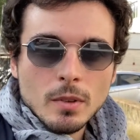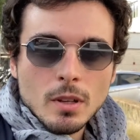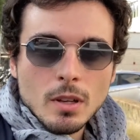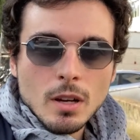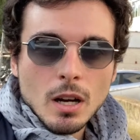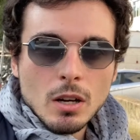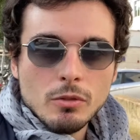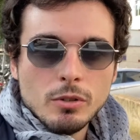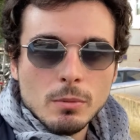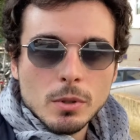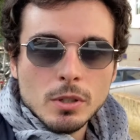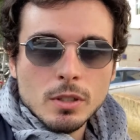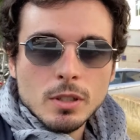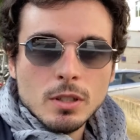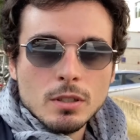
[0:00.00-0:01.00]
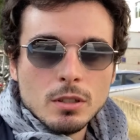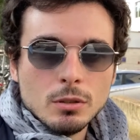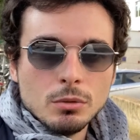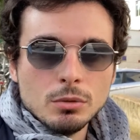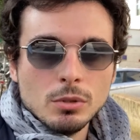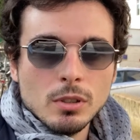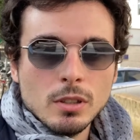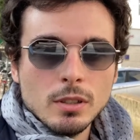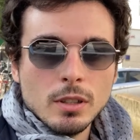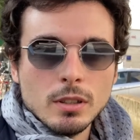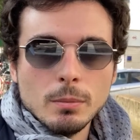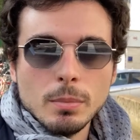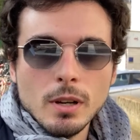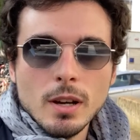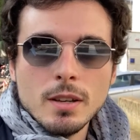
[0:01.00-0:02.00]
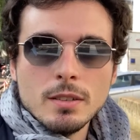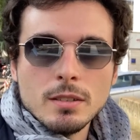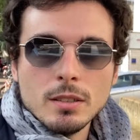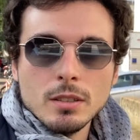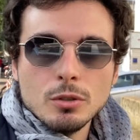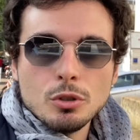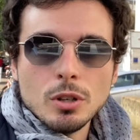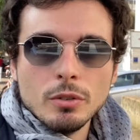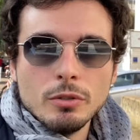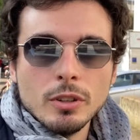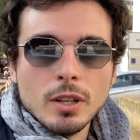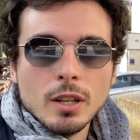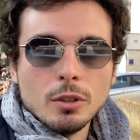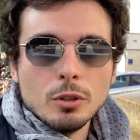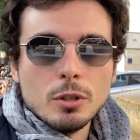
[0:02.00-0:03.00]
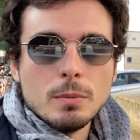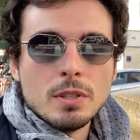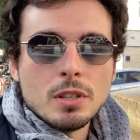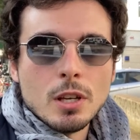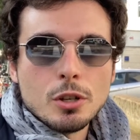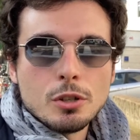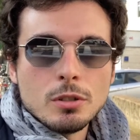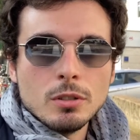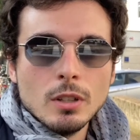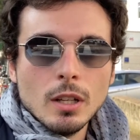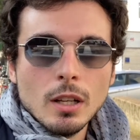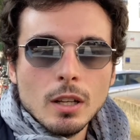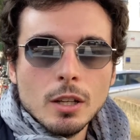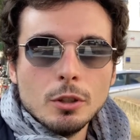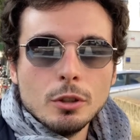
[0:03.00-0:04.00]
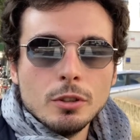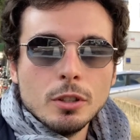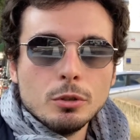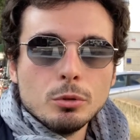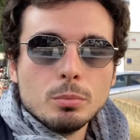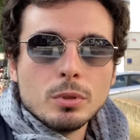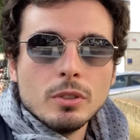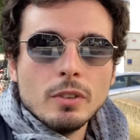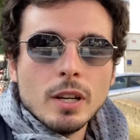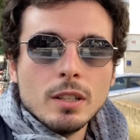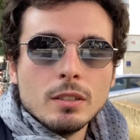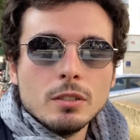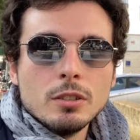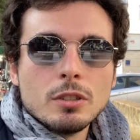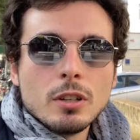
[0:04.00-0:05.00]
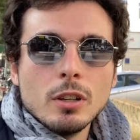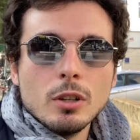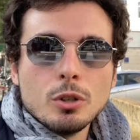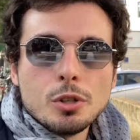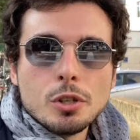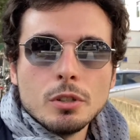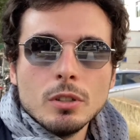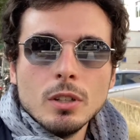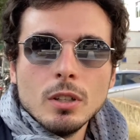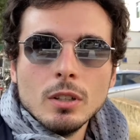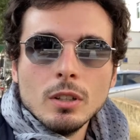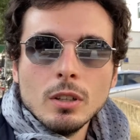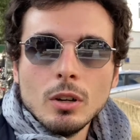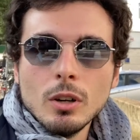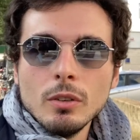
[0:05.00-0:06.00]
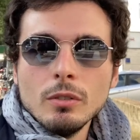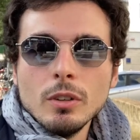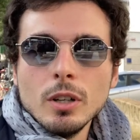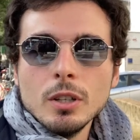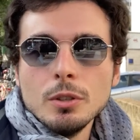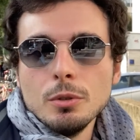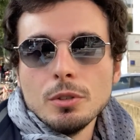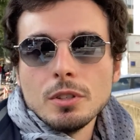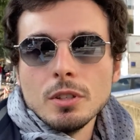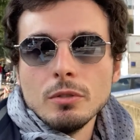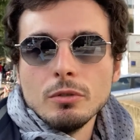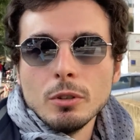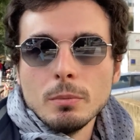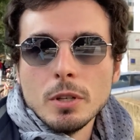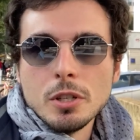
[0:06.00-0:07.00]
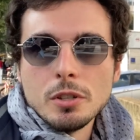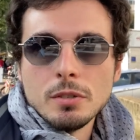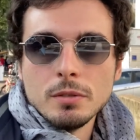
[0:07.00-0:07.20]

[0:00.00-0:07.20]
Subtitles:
Alphamon is a tool that applies traffic anonymization in order to prevent disclosure of user information.